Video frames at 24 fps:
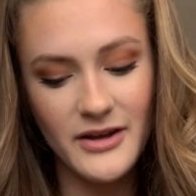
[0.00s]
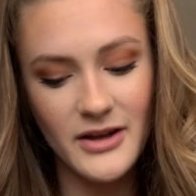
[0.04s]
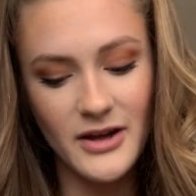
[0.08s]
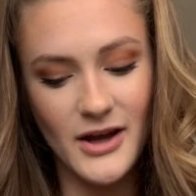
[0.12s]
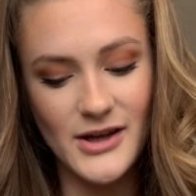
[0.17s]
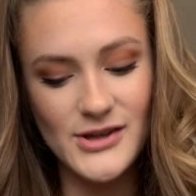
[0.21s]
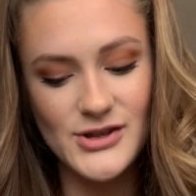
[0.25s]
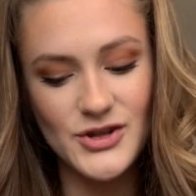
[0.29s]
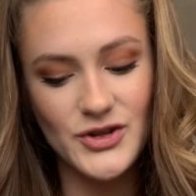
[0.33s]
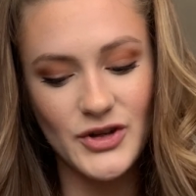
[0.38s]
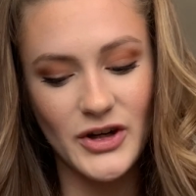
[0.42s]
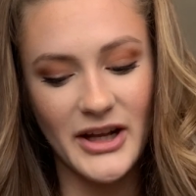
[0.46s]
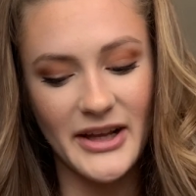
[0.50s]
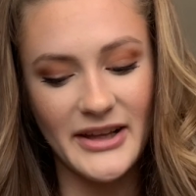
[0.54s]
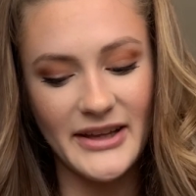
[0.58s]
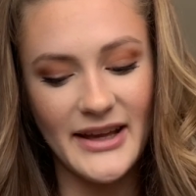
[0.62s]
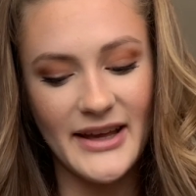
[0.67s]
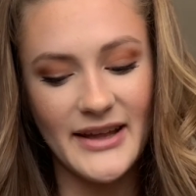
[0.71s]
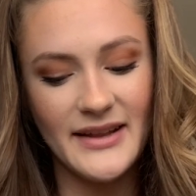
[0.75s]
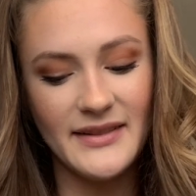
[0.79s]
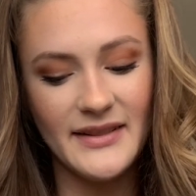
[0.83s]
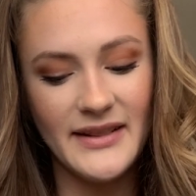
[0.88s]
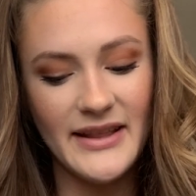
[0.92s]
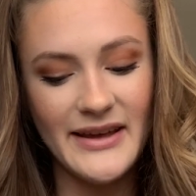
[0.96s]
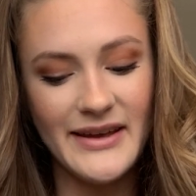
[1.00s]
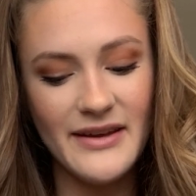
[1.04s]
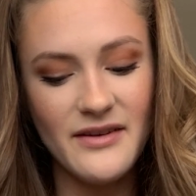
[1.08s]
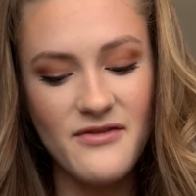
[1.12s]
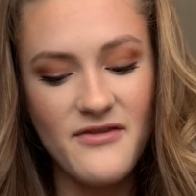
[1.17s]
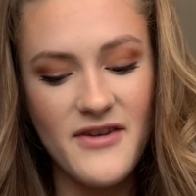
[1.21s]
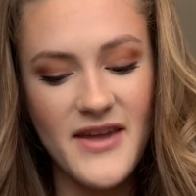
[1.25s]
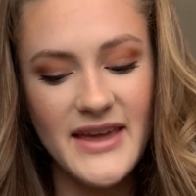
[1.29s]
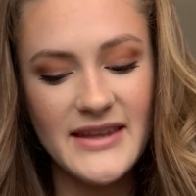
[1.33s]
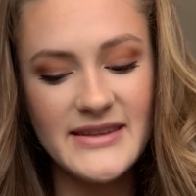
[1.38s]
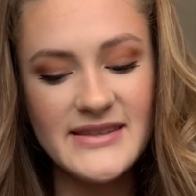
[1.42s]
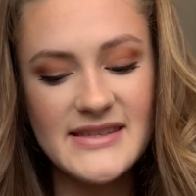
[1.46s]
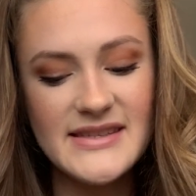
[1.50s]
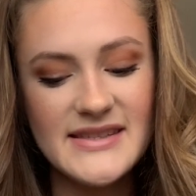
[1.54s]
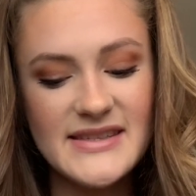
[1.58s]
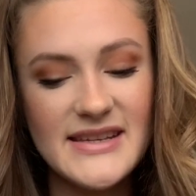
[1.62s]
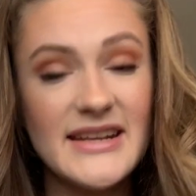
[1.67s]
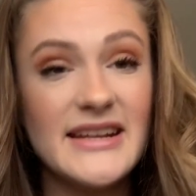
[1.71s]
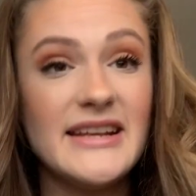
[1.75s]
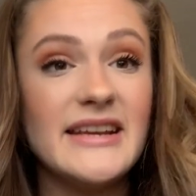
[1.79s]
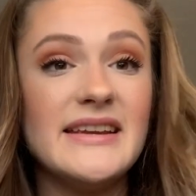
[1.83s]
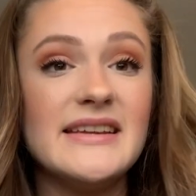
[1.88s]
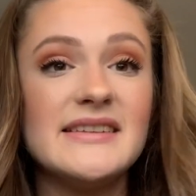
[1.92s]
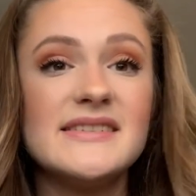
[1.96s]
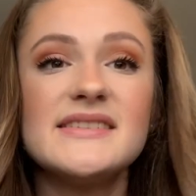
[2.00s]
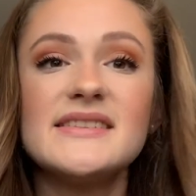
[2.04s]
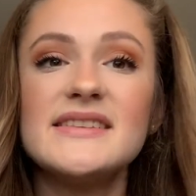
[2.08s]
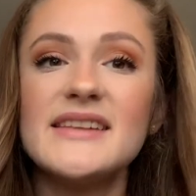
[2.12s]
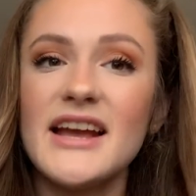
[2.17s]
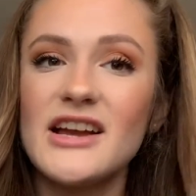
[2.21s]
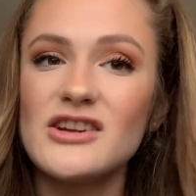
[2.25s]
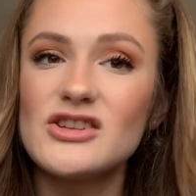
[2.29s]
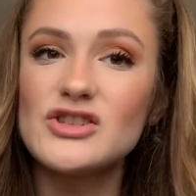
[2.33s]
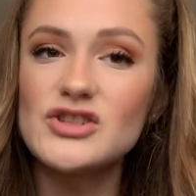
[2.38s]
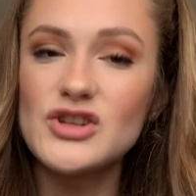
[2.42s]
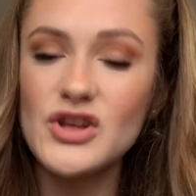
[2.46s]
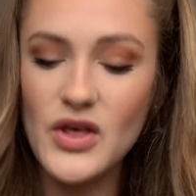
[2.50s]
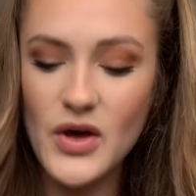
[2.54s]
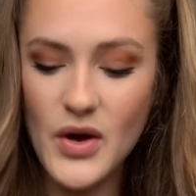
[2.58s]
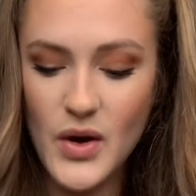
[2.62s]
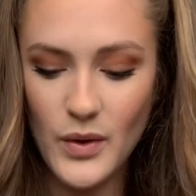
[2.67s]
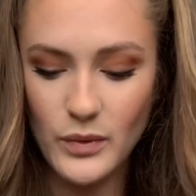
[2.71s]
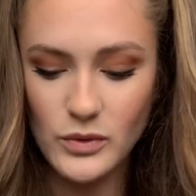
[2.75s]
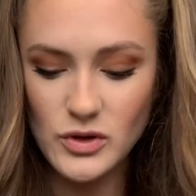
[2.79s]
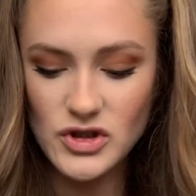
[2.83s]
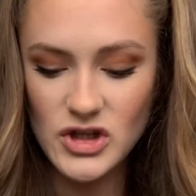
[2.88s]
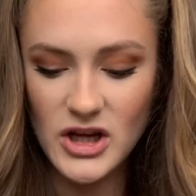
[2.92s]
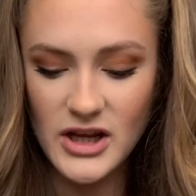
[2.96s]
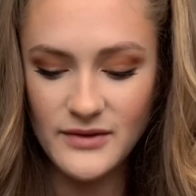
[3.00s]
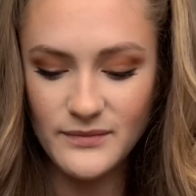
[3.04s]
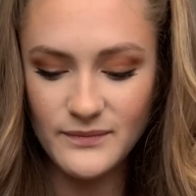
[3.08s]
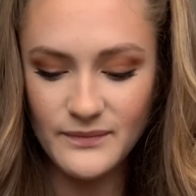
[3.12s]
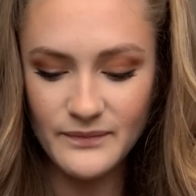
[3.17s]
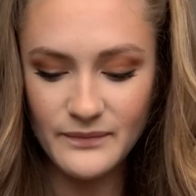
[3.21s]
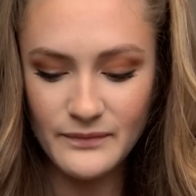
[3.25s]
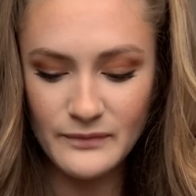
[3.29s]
in Australia live in cities next to the ocean.